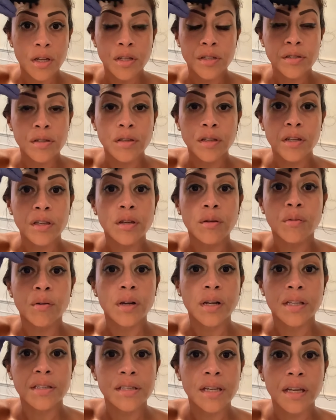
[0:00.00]
So then you
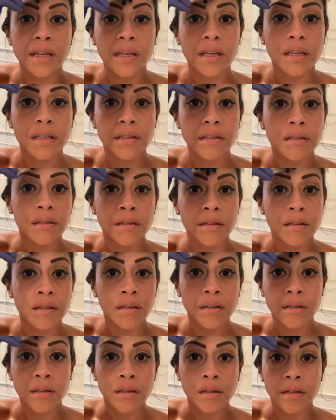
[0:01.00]
want to take it
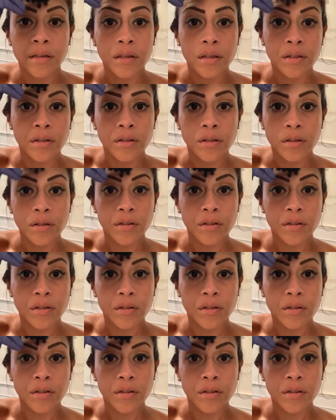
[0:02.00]
to